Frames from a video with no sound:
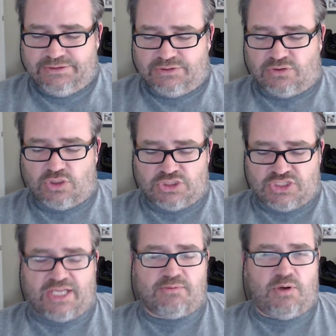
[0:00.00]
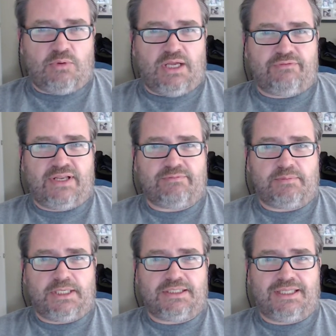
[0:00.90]
So I'm going to channel my wife and have a
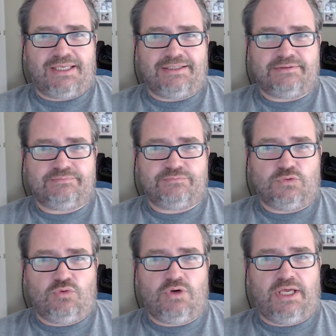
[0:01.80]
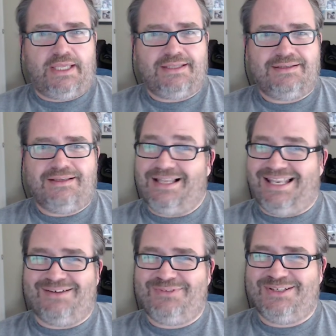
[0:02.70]
better day. All right. I
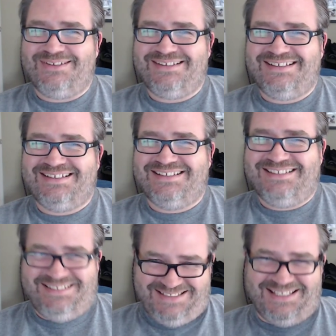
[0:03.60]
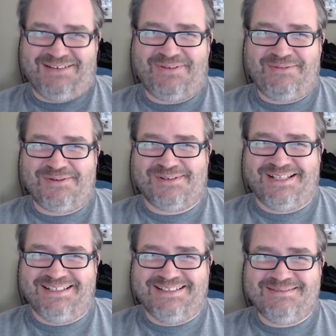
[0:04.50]
love you. Love
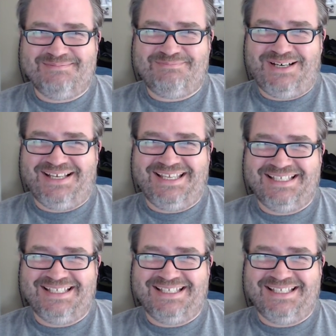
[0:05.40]
everyone. Bye.